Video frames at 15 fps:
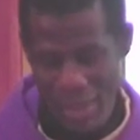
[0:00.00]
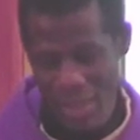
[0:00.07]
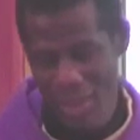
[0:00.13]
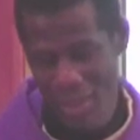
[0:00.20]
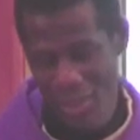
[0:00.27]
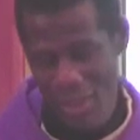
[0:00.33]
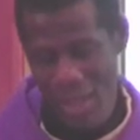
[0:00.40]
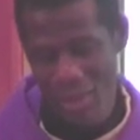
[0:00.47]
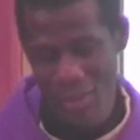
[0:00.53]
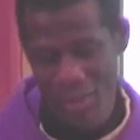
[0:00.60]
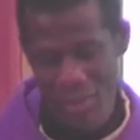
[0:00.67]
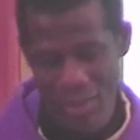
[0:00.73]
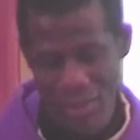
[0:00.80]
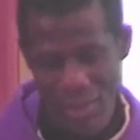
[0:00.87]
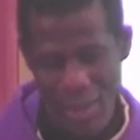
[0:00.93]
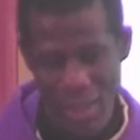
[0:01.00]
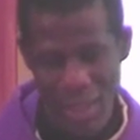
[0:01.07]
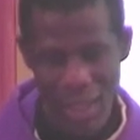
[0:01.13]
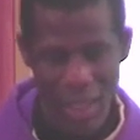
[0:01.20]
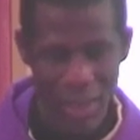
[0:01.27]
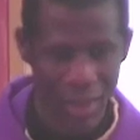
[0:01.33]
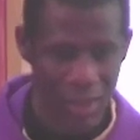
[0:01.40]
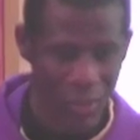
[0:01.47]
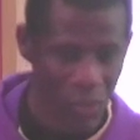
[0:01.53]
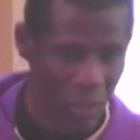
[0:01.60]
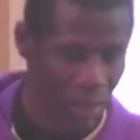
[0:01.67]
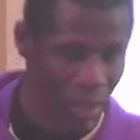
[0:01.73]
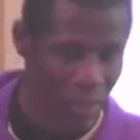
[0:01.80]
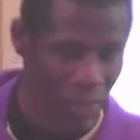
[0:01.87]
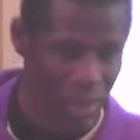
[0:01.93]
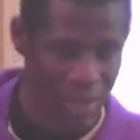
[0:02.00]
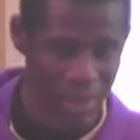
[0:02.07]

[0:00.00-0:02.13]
the dragon, and the woman was